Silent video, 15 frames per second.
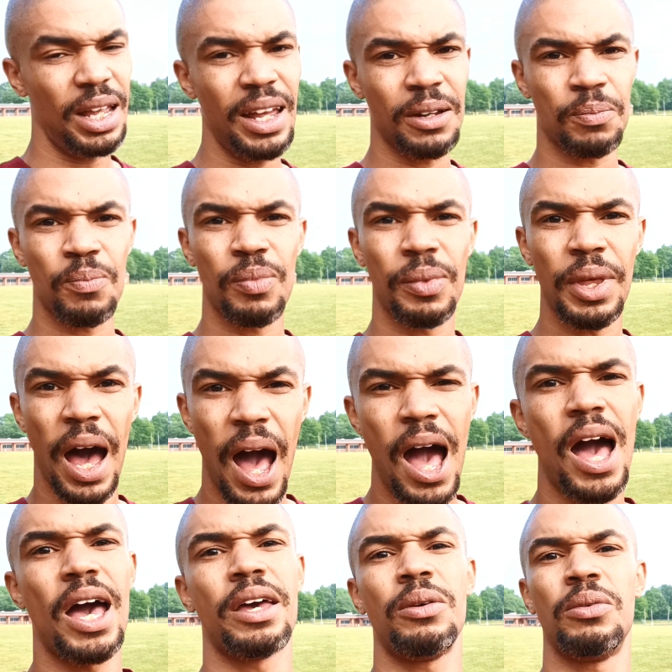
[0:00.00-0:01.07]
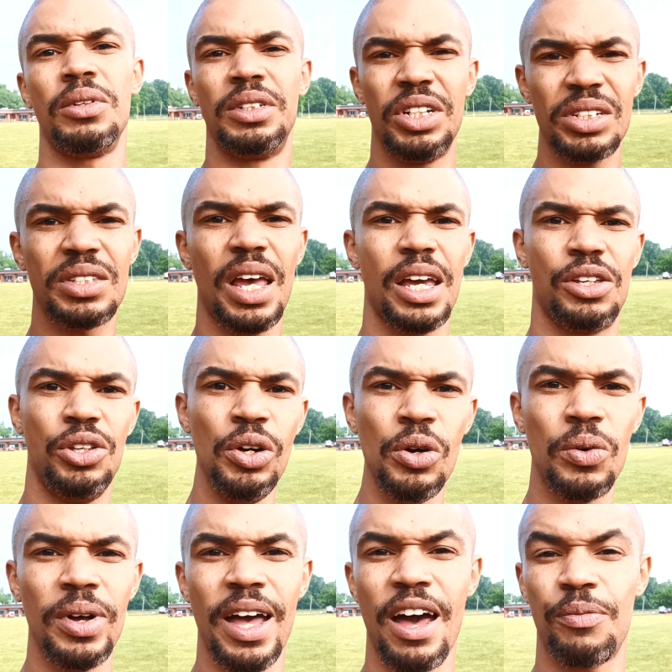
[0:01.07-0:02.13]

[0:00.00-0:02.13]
then, I, just like you,